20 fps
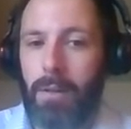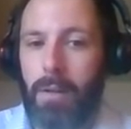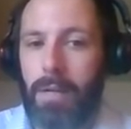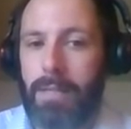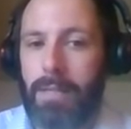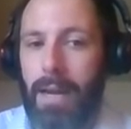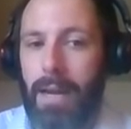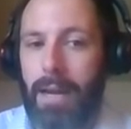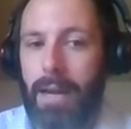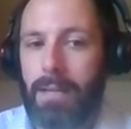
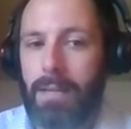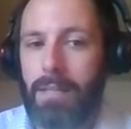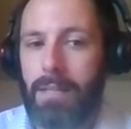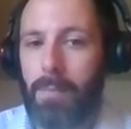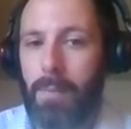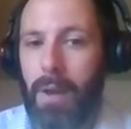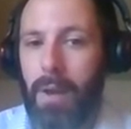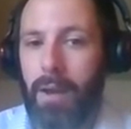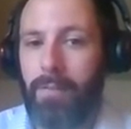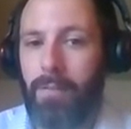attacks that
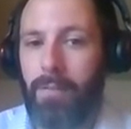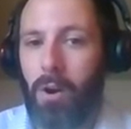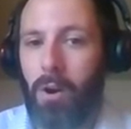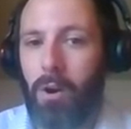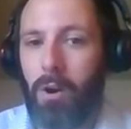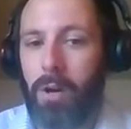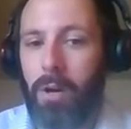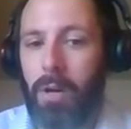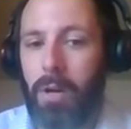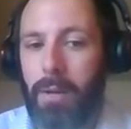may have
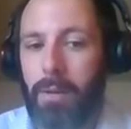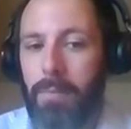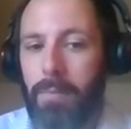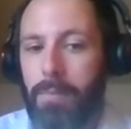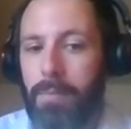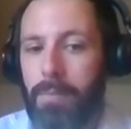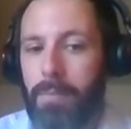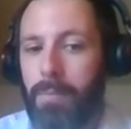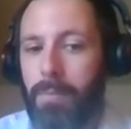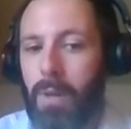already
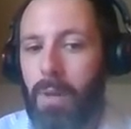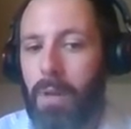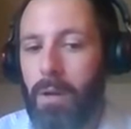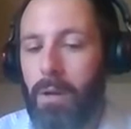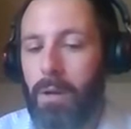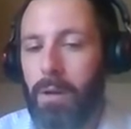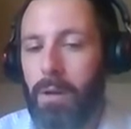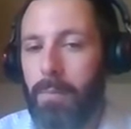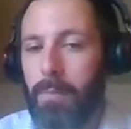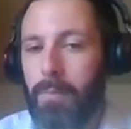
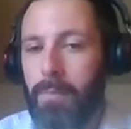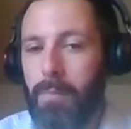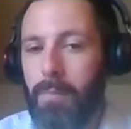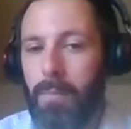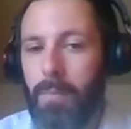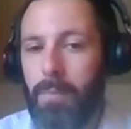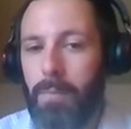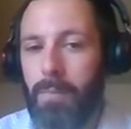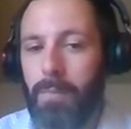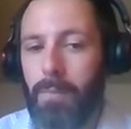
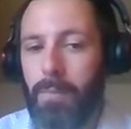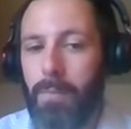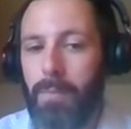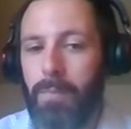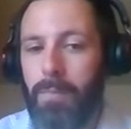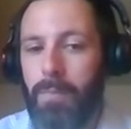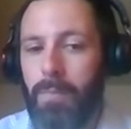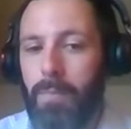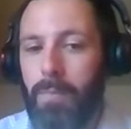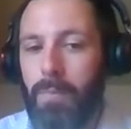
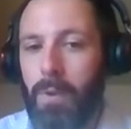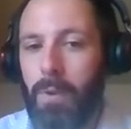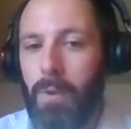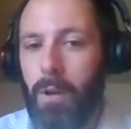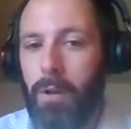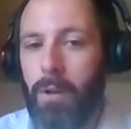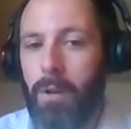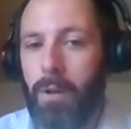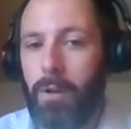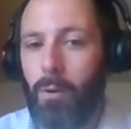
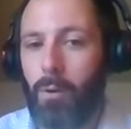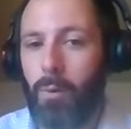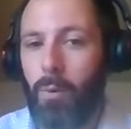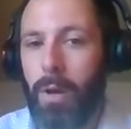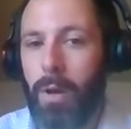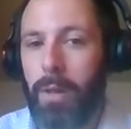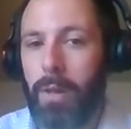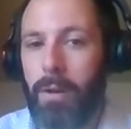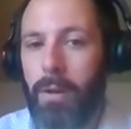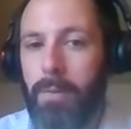gotten
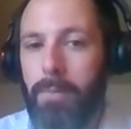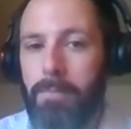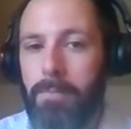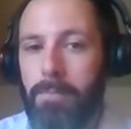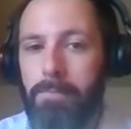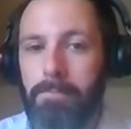underway there.